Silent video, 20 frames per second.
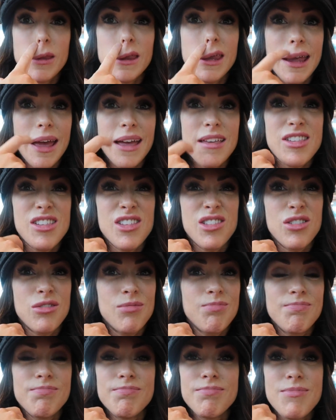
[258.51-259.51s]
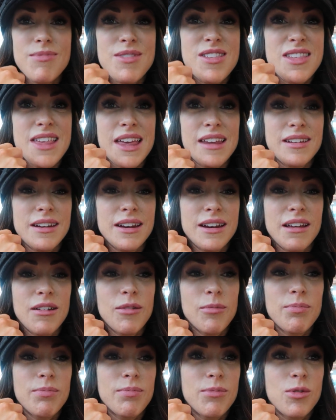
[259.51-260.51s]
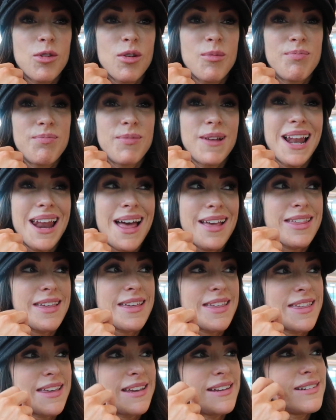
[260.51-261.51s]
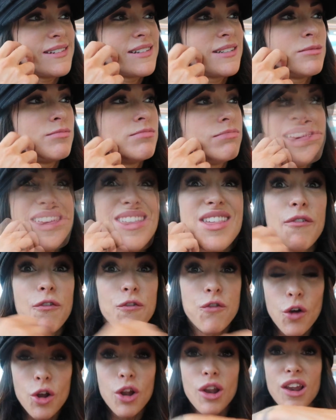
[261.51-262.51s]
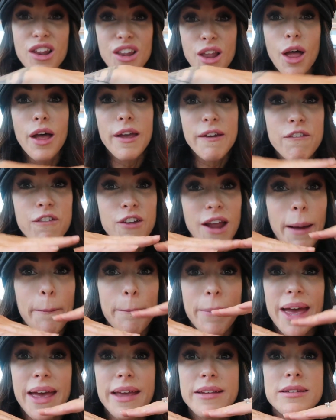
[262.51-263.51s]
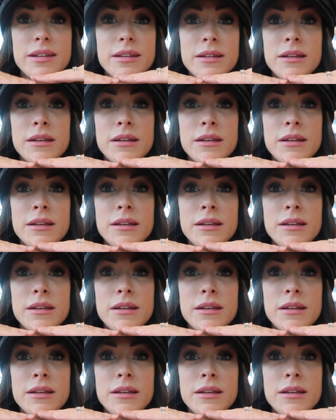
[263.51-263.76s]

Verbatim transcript: you get to sit in a classy seat. It's a full lie flat bed.